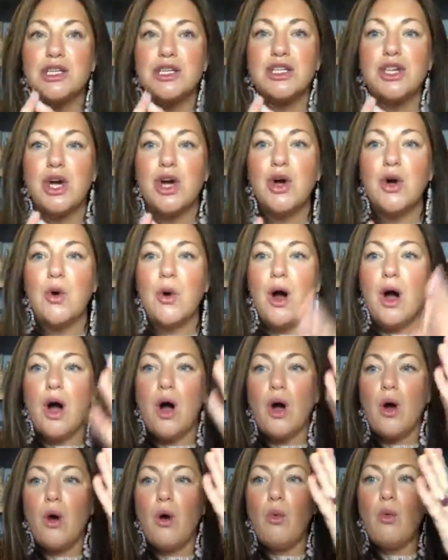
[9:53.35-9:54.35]
So
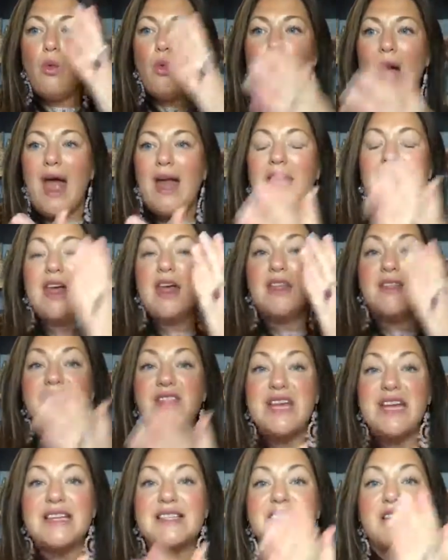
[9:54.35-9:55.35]
when
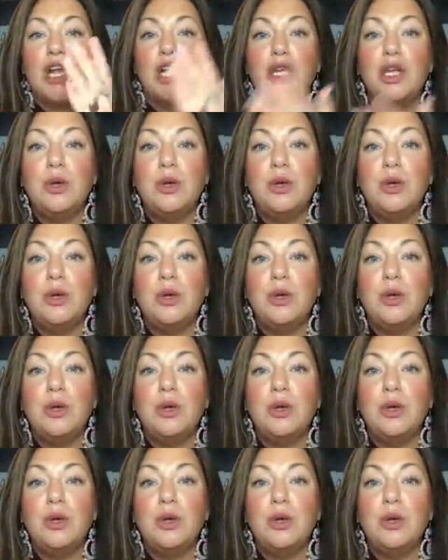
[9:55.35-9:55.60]
this